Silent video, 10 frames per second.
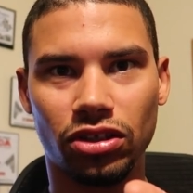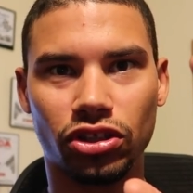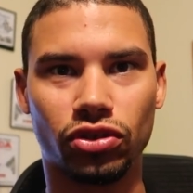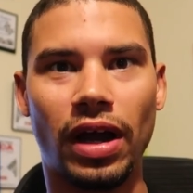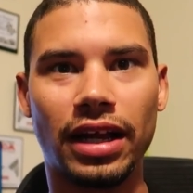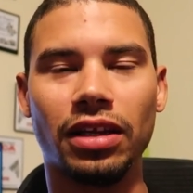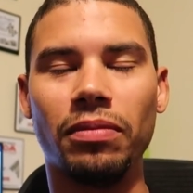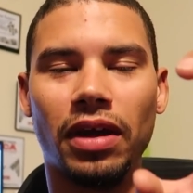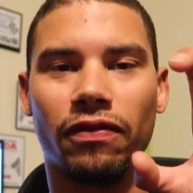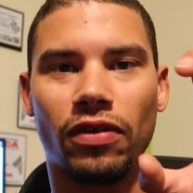
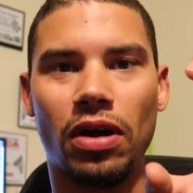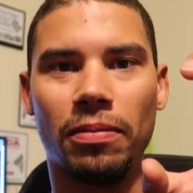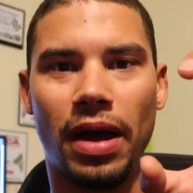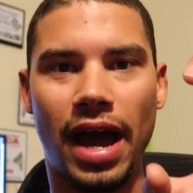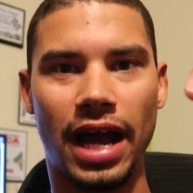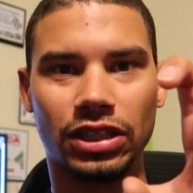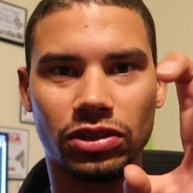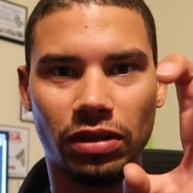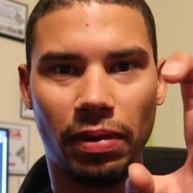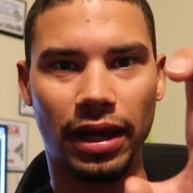distracted me from
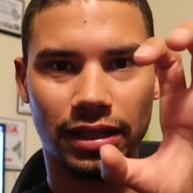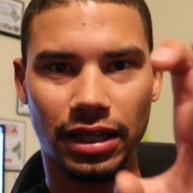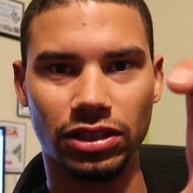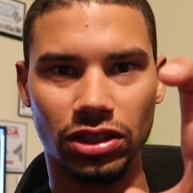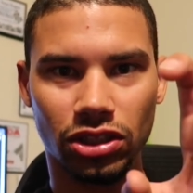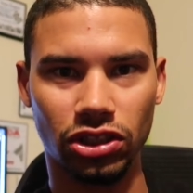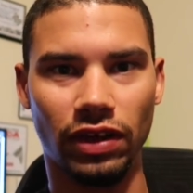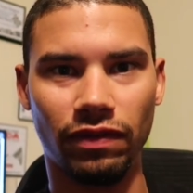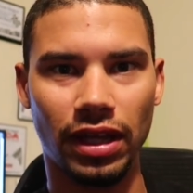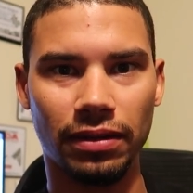actually paying attention to
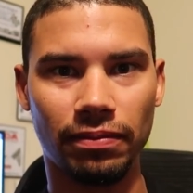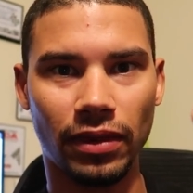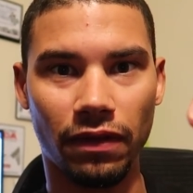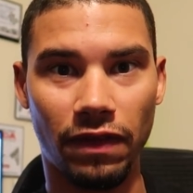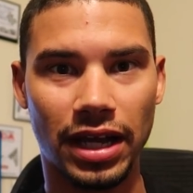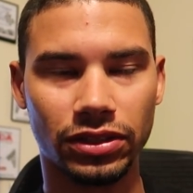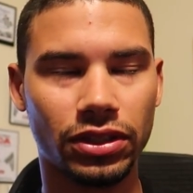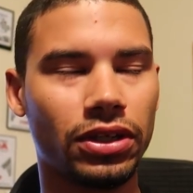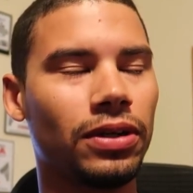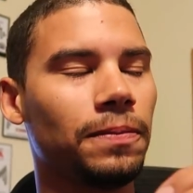shifting
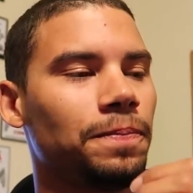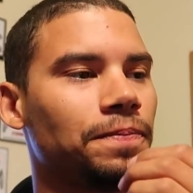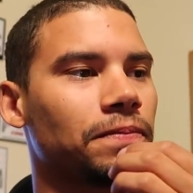faster.